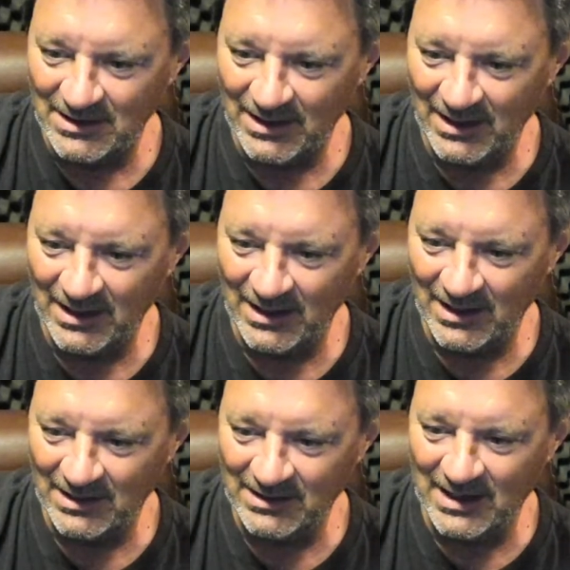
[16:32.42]

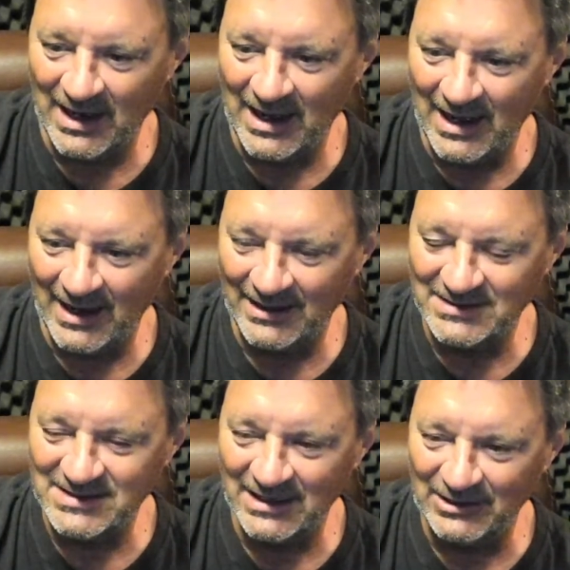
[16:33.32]
And Guy in
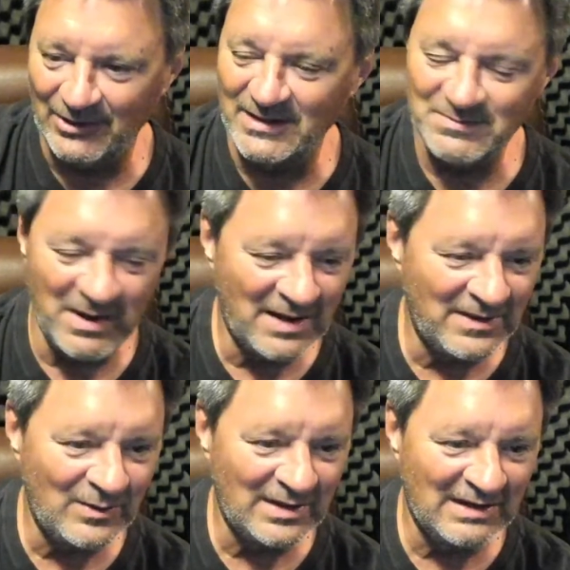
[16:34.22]
Saint Louis. Man, I
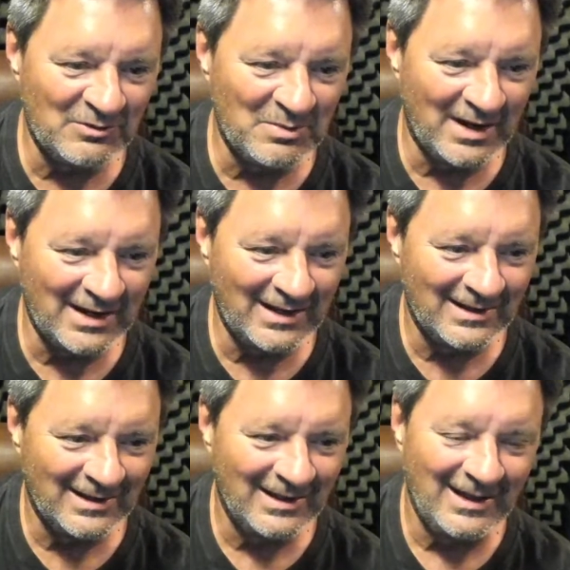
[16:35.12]
think we hit everybody.
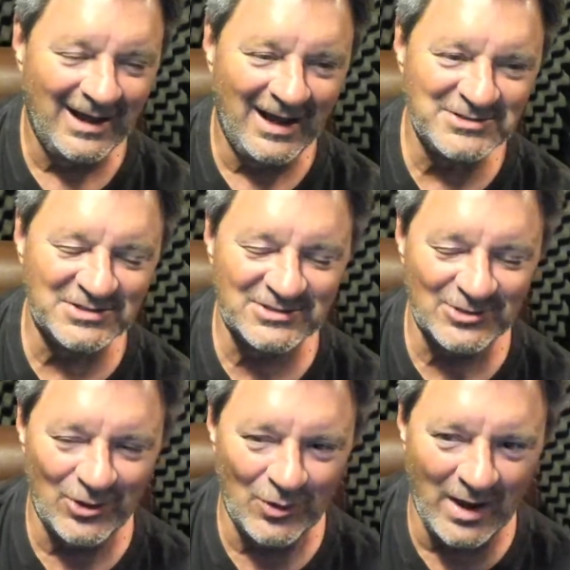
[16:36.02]
I just,
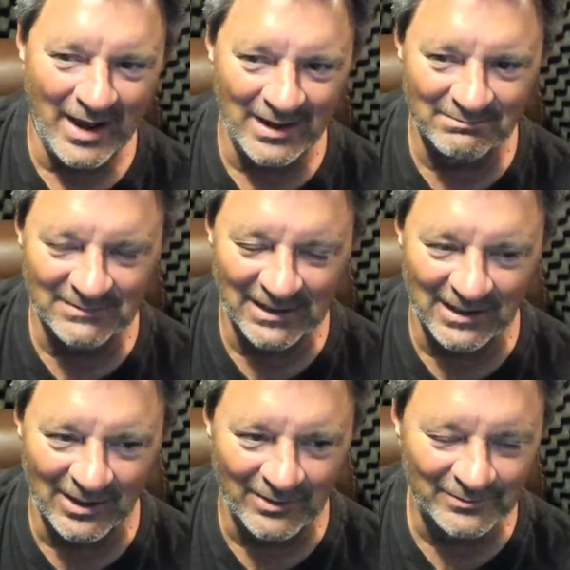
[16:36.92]
so I, you
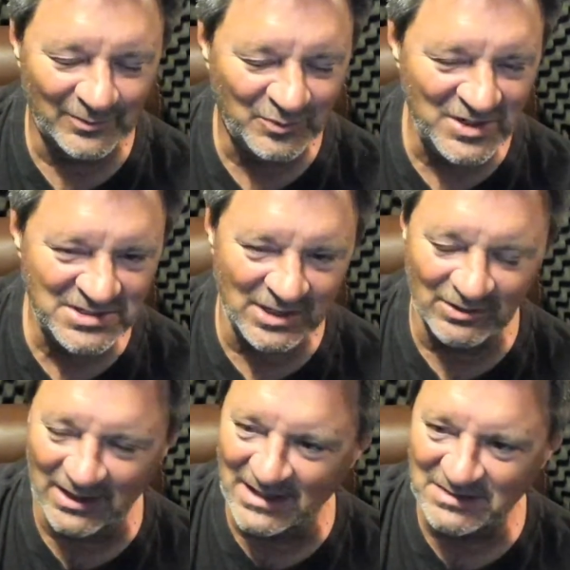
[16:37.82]
know, appreciate
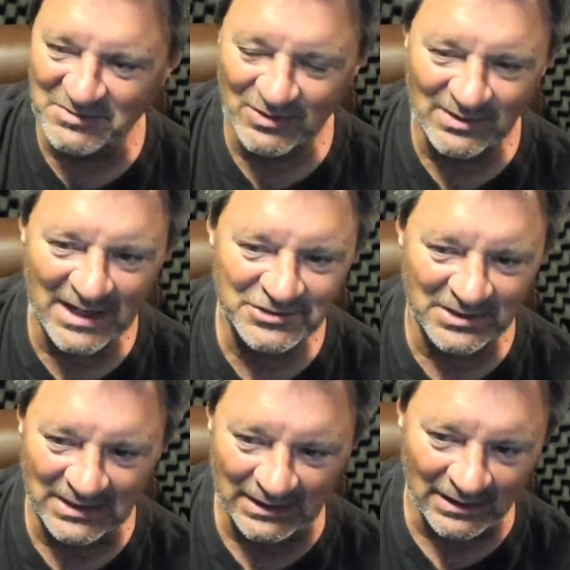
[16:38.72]
you guys. I'm so glad
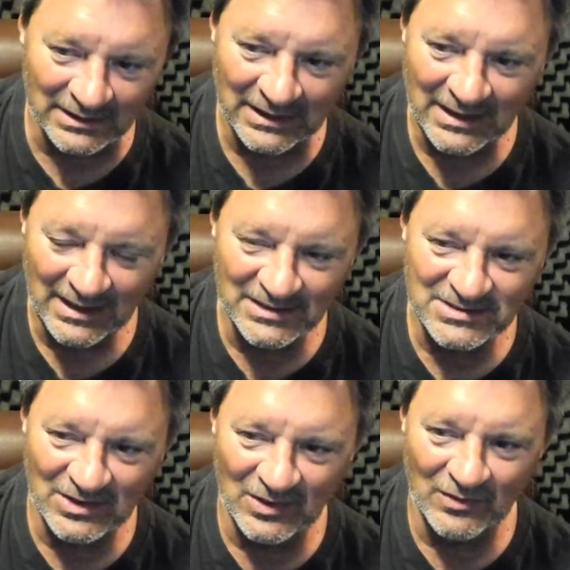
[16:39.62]
you're here. And
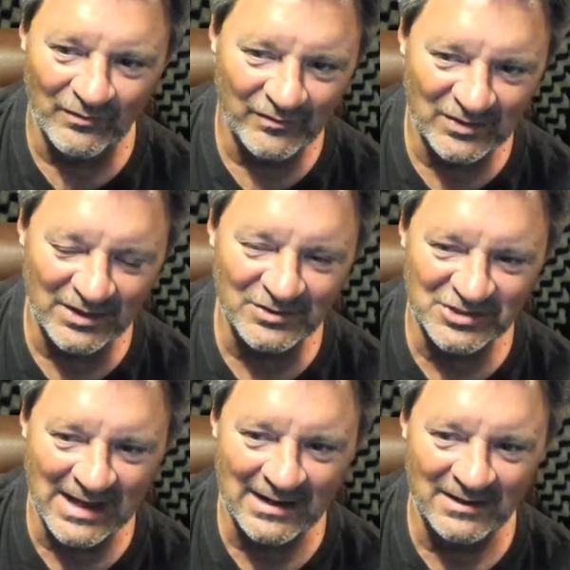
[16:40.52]
so the little
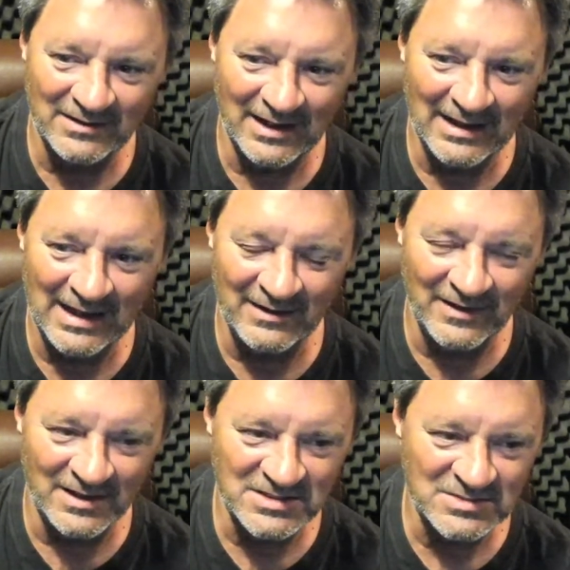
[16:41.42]
shout out at
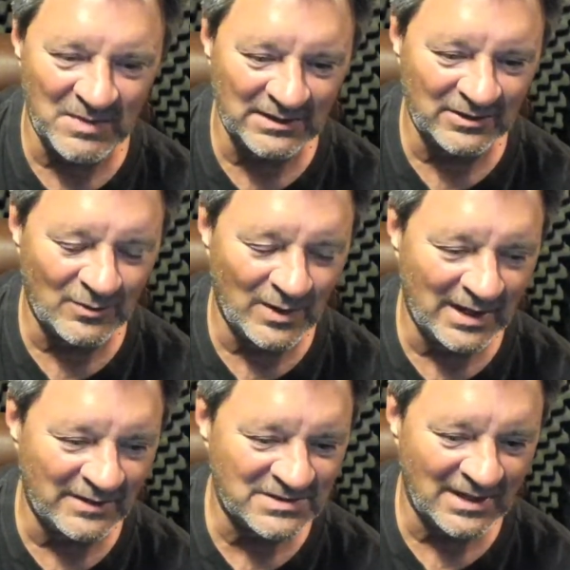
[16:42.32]
the end is just my little
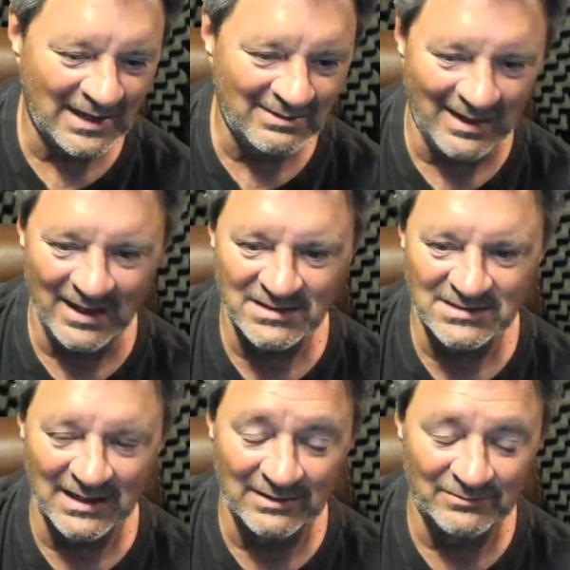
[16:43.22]
way of saying thanks.
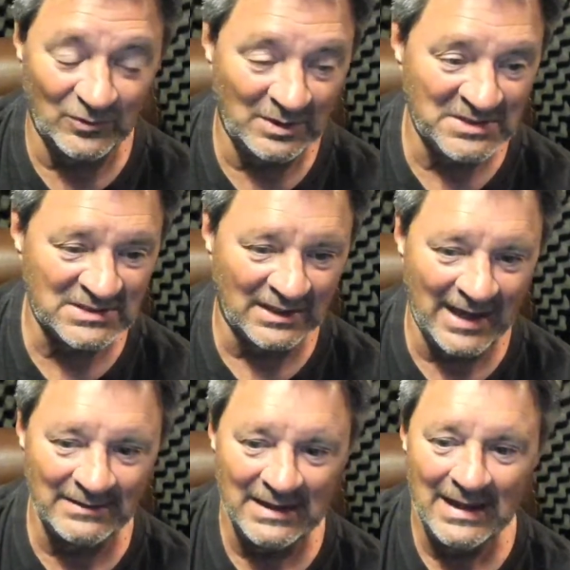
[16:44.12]
It really means a
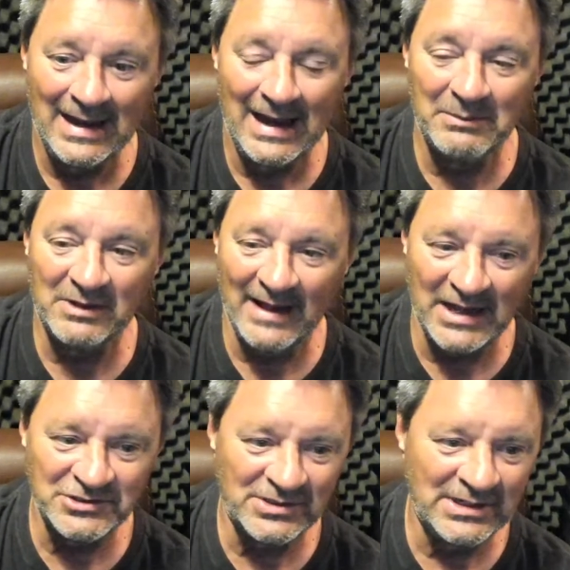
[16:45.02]
lot. I'm
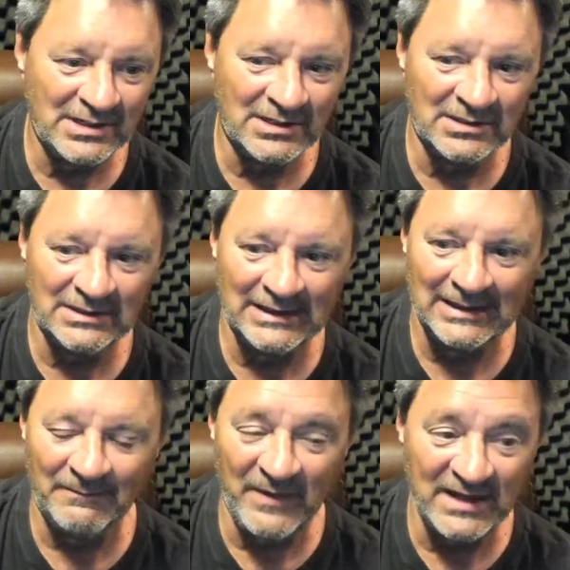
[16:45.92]
glad you're here.
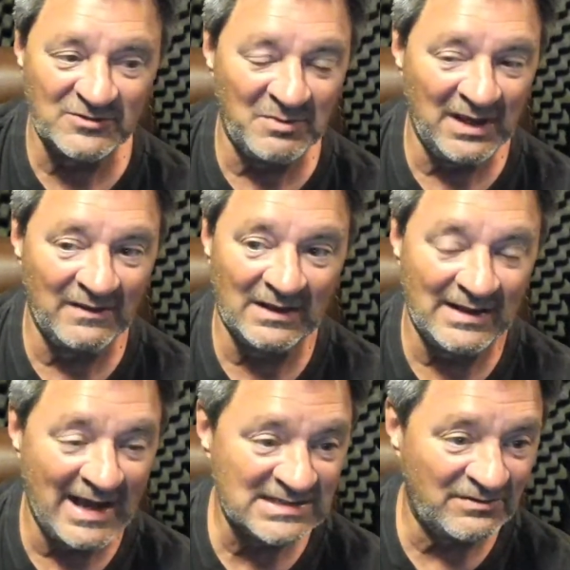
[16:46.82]
Uh, thanks for being in the
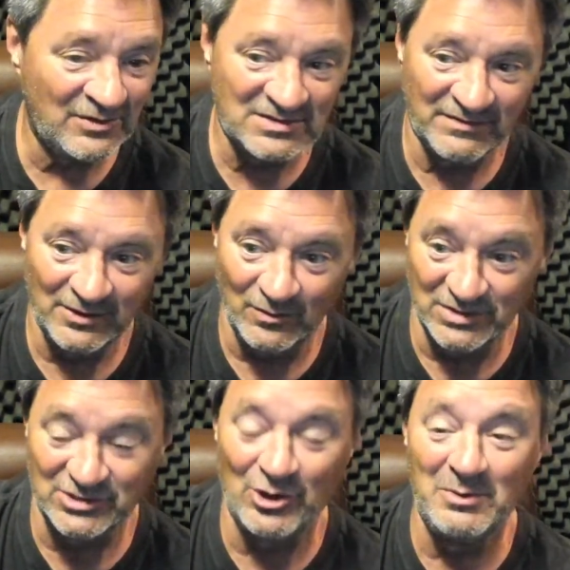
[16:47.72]
class for those of you.
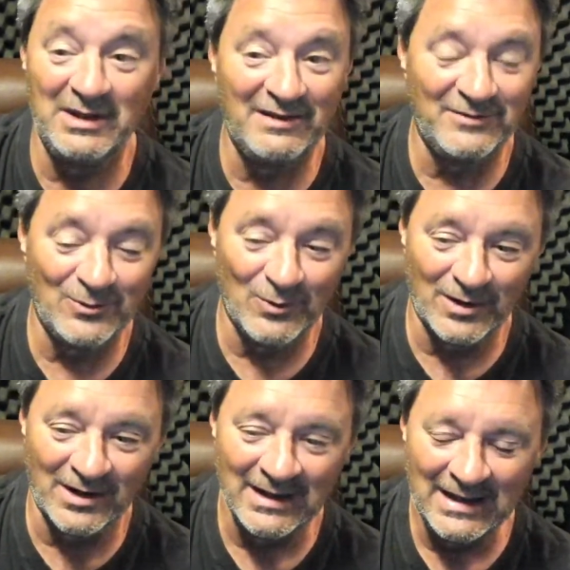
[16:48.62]
So many of you
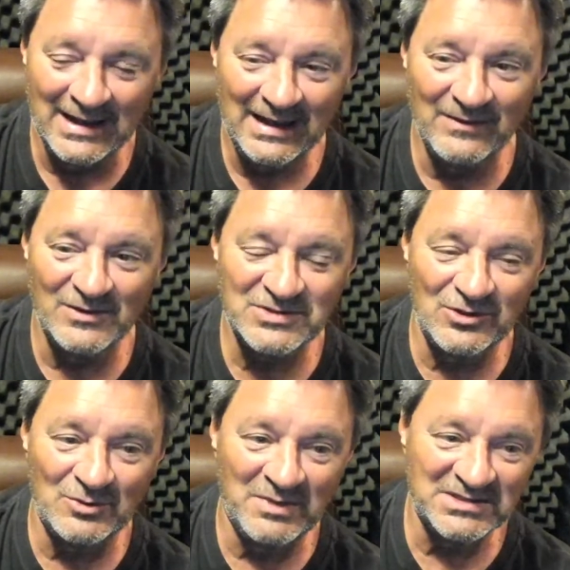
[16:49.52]
were. And those of
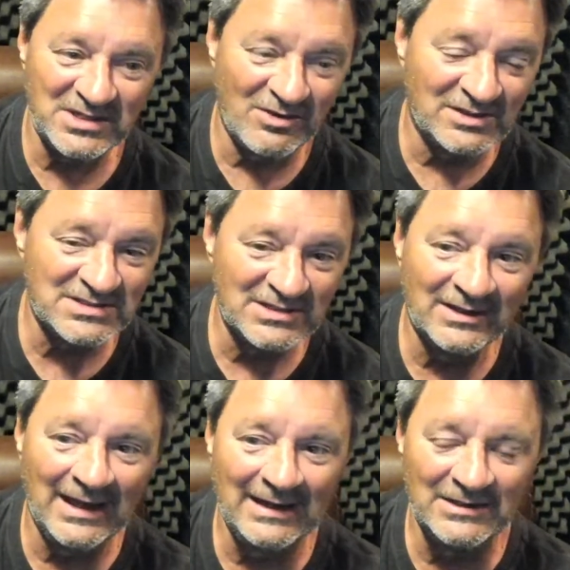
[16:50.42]
you who miss it, you can still
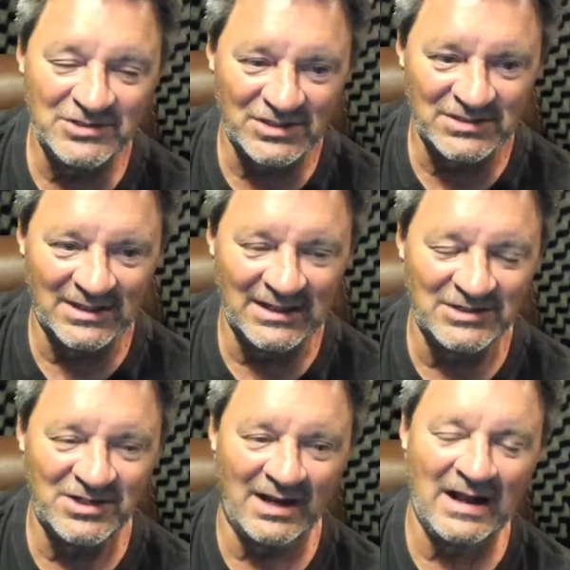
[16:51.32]
get it. Just,
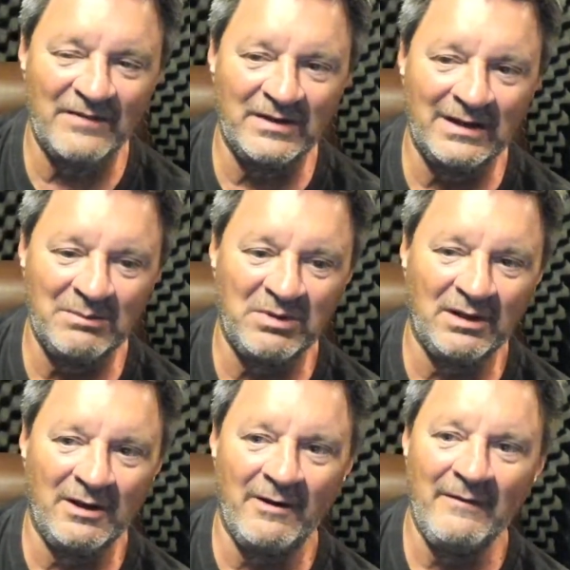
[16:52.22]
again, check out the link
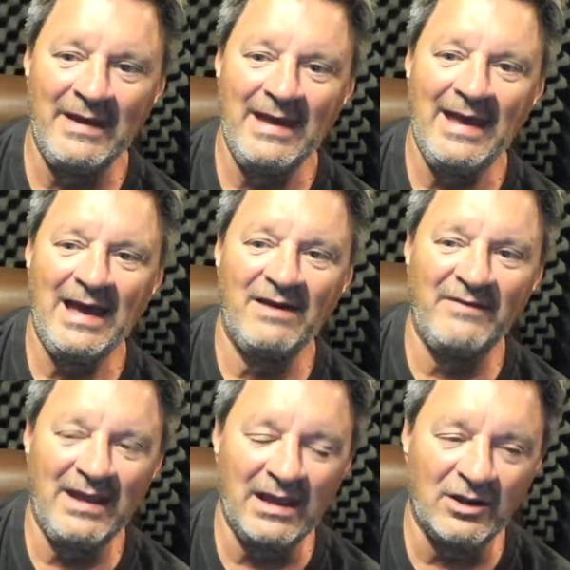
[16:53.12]
below. Have
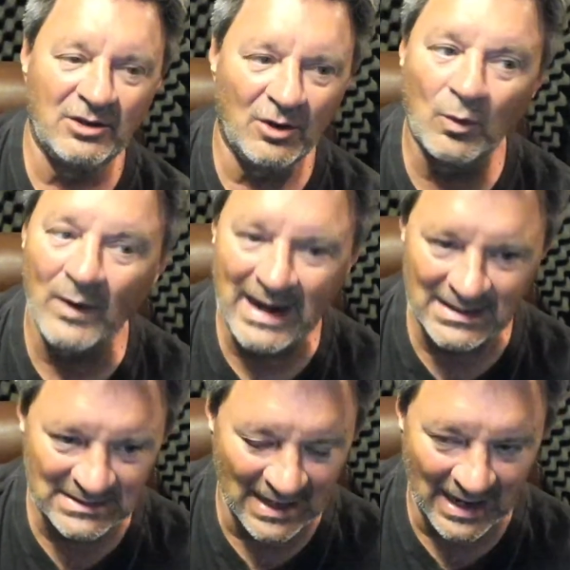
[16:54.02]
a
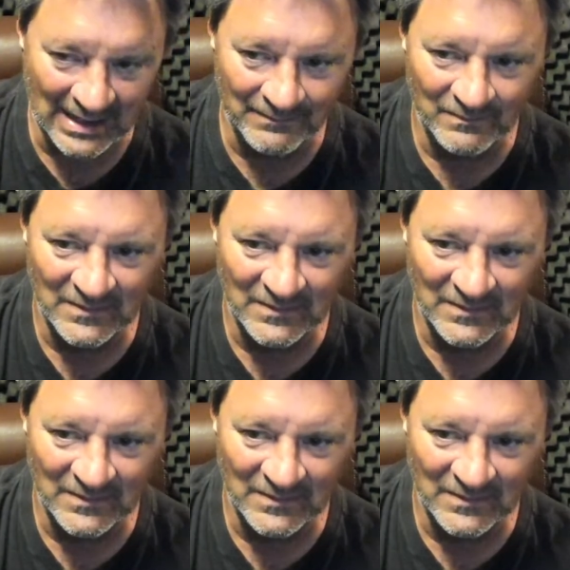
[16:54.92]
great day.